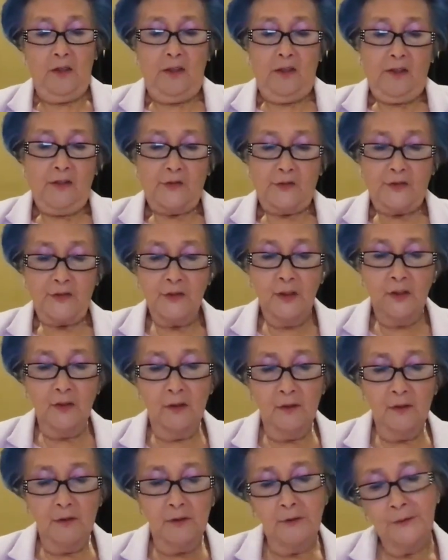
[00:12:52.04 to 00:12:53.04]

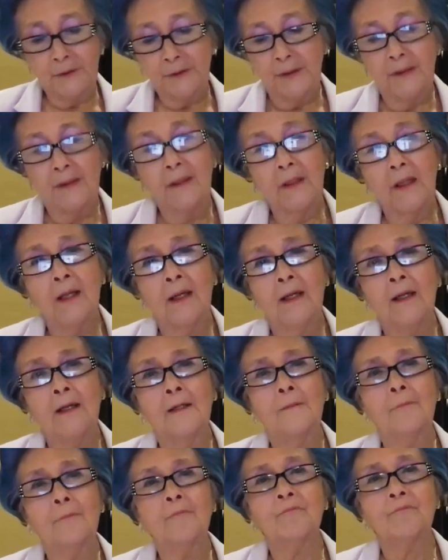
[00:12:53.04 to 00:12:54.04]
So
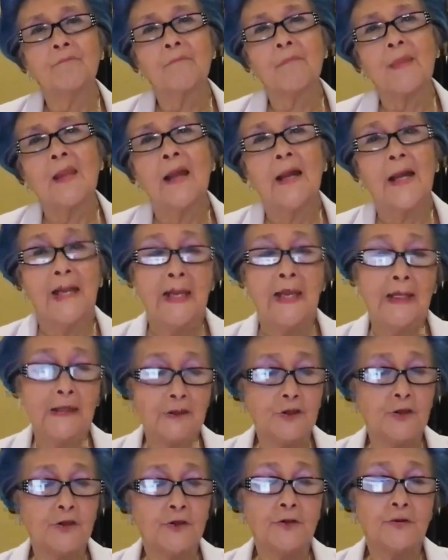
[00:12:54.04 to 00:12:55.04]
I had
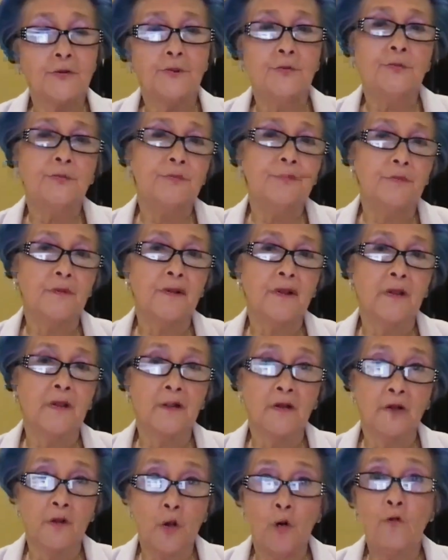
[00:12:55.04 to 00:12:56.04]
to
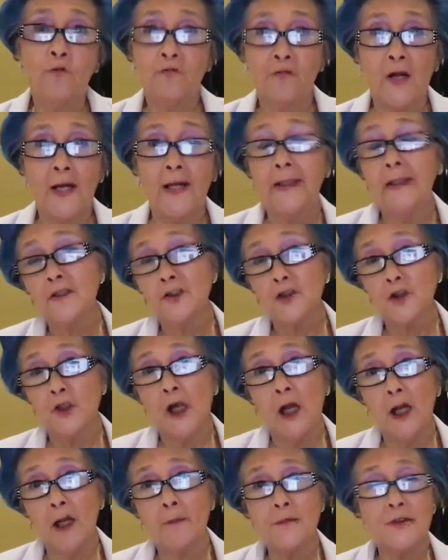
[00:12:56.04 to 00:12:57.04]
go find a
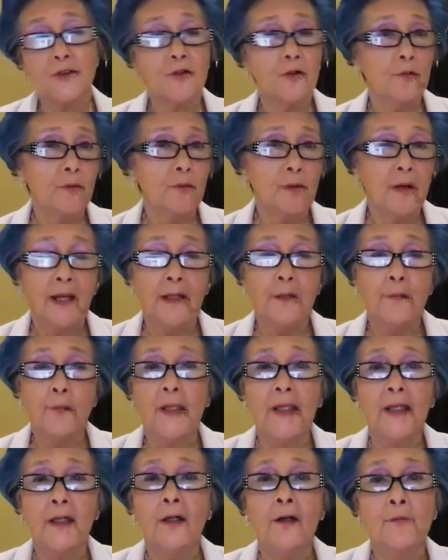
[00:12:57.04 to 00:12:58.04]
job. So I
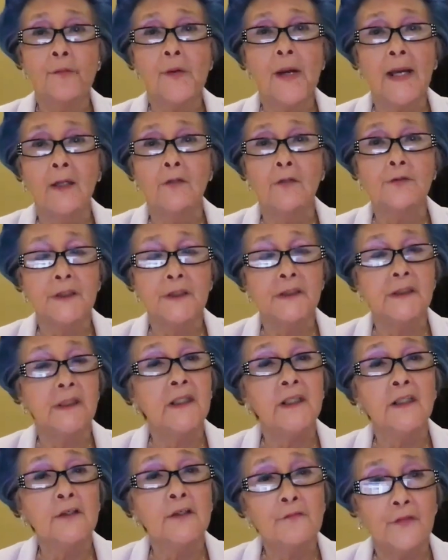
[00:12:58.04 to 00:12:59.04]
went around to
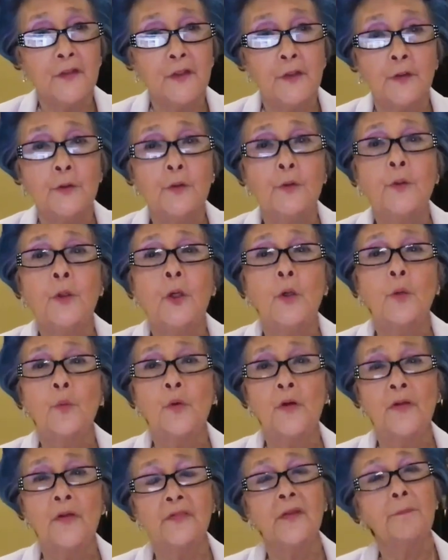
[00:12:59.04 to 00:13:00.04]
interview
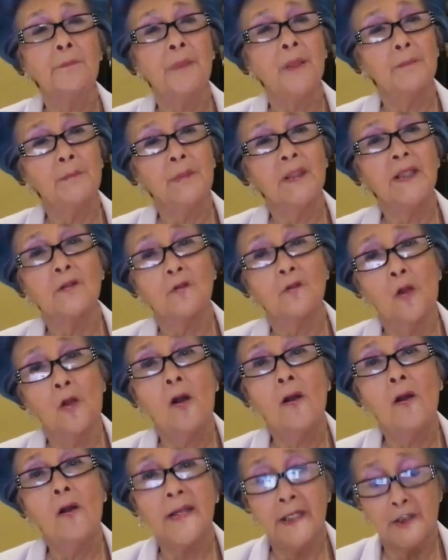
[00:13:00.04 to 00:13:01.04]
with the public
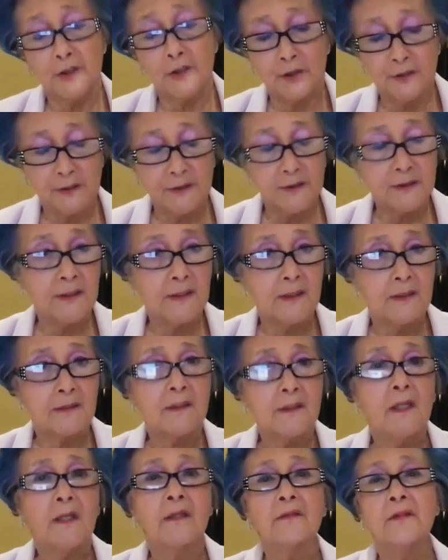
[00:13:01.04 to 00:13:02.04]
law agencies,
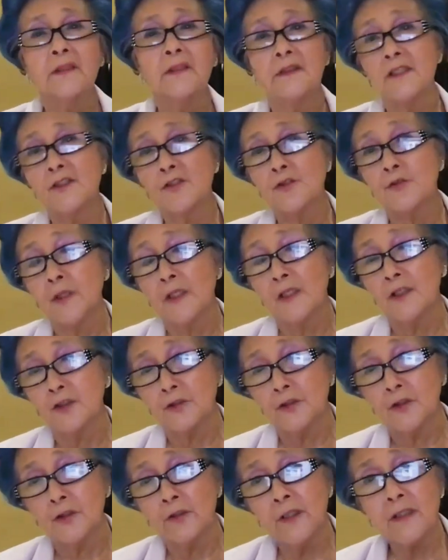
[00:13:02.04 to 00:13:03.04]
the district
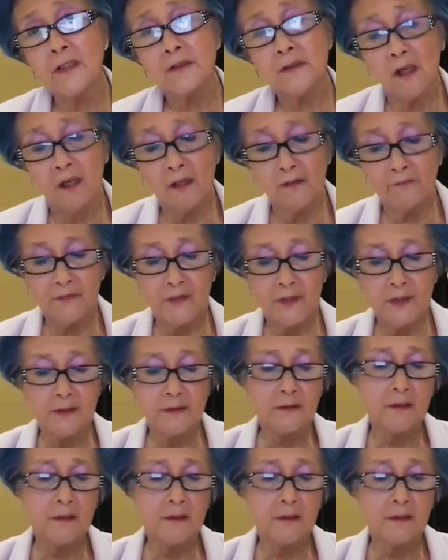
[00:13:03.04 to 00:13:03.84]
attorney's office,